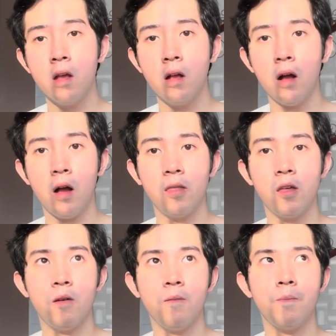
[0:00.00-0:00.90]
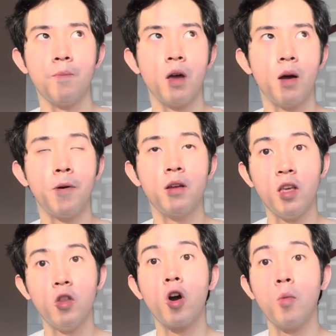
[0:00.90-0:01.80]

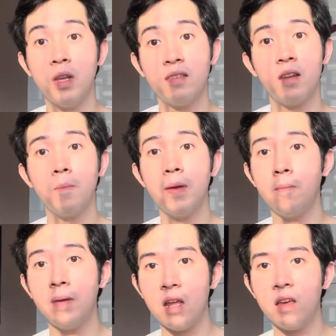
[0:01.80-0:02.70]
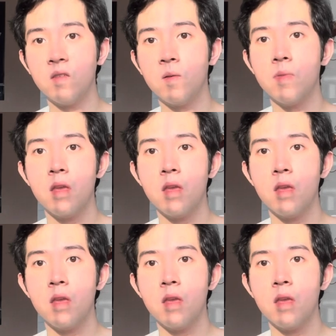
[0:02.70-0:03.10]
Partido Comunista ng Pilipinas,